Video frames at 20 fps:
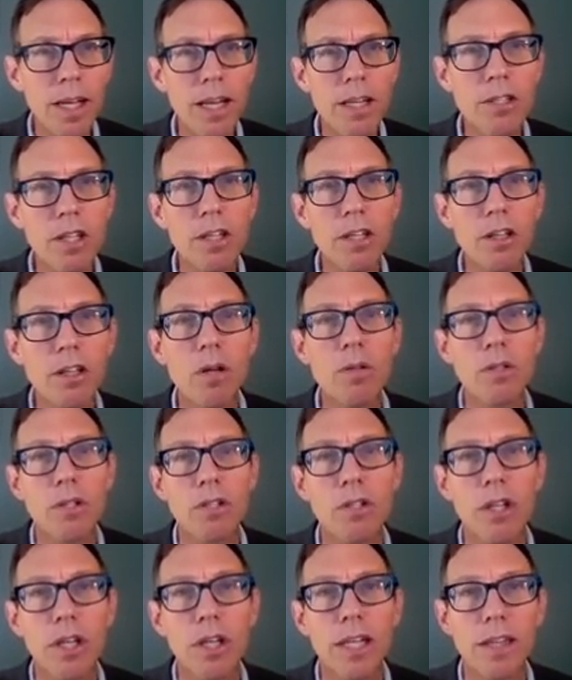Here's a
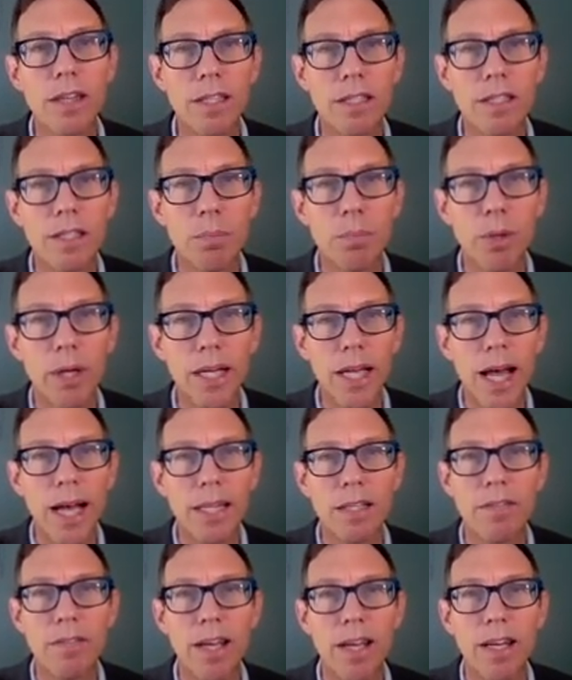closer look at these
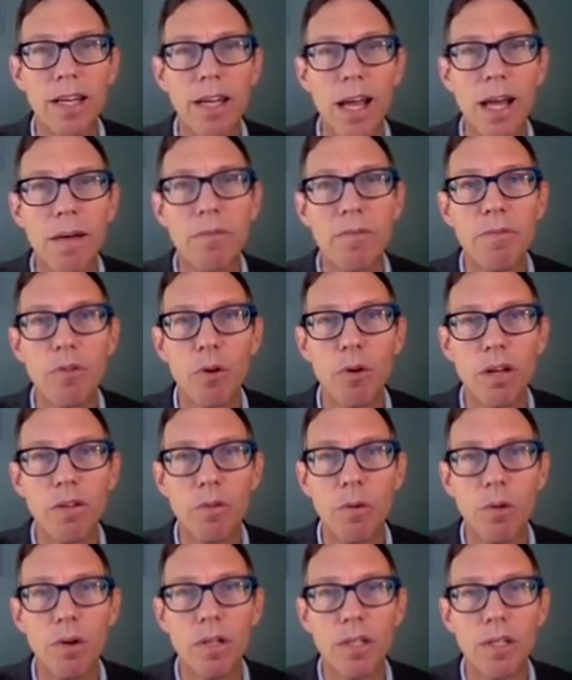spring-activated
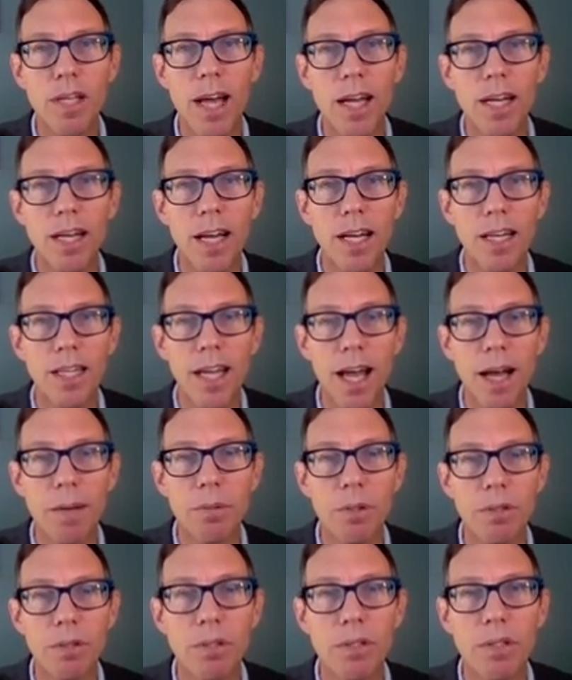M44 cyanide
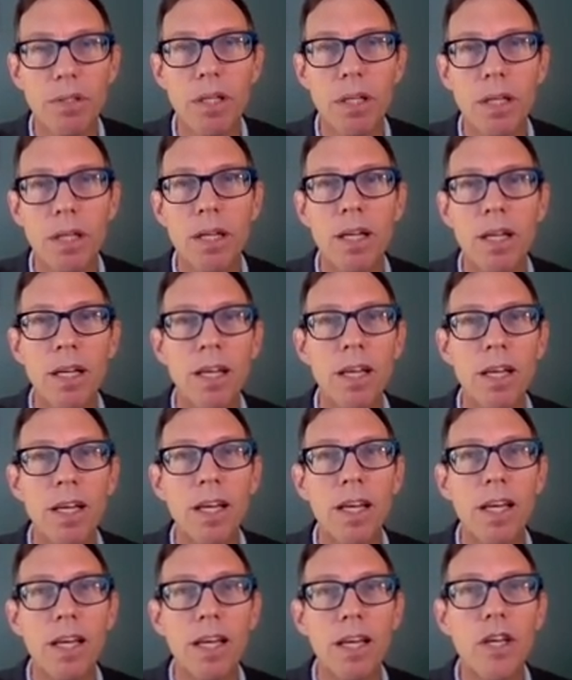capsules.
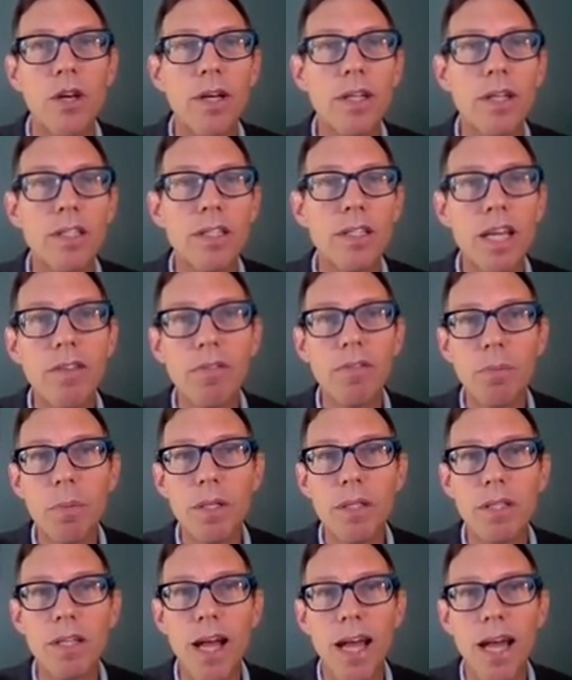You can see from
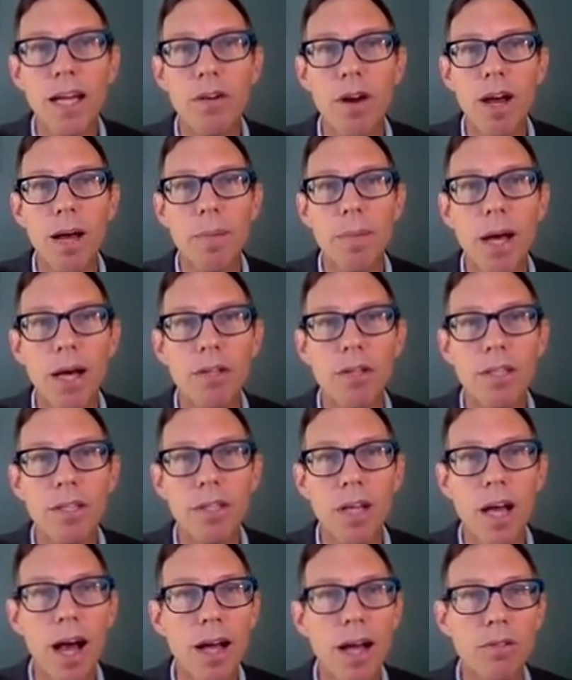this diagram how
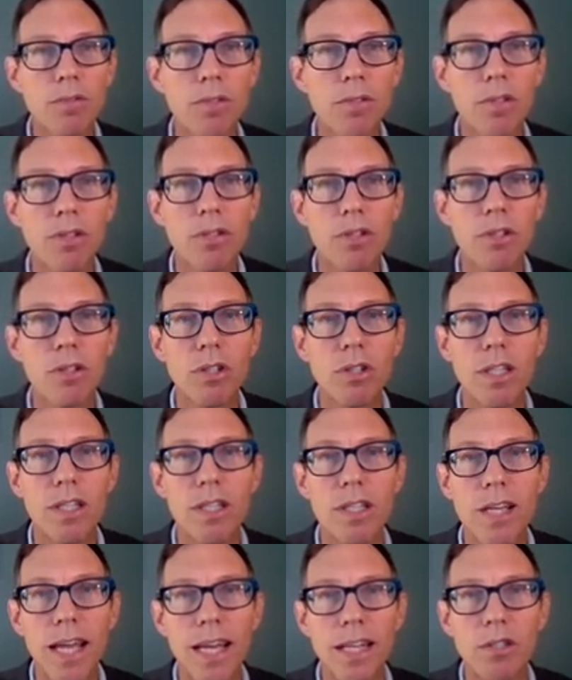these controversial
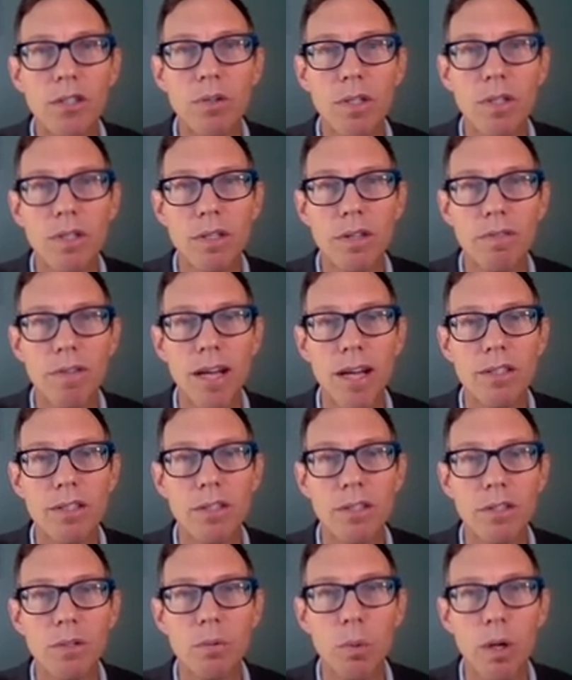and dangerous
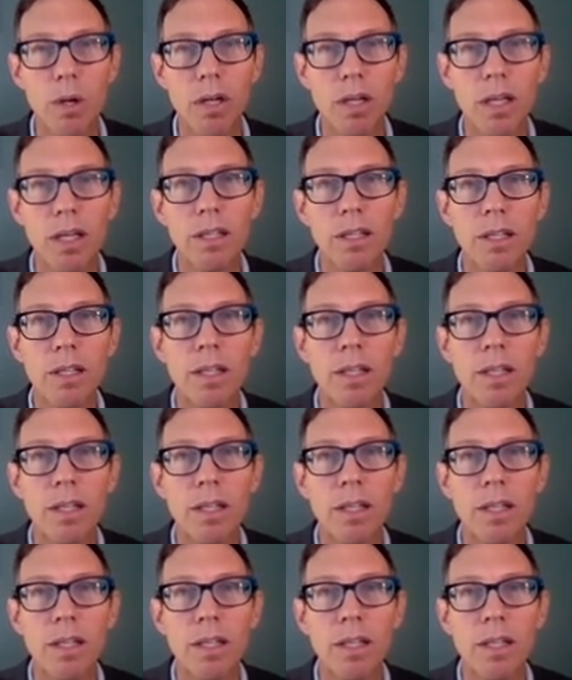devices work.